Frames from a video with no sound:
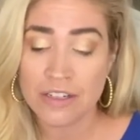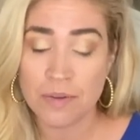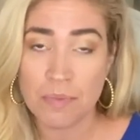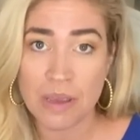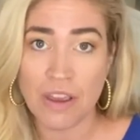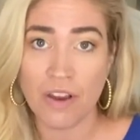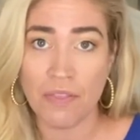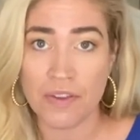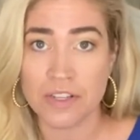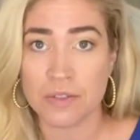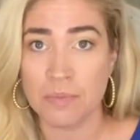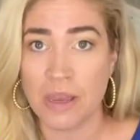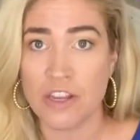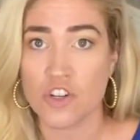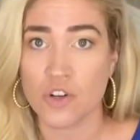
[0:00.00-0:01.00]
to be on this
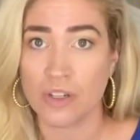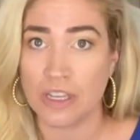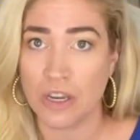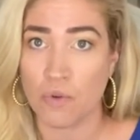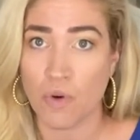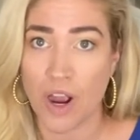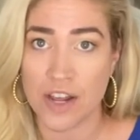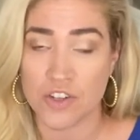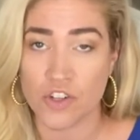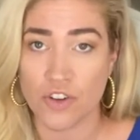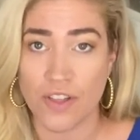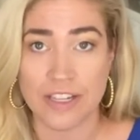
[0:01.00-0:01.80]
major league roster.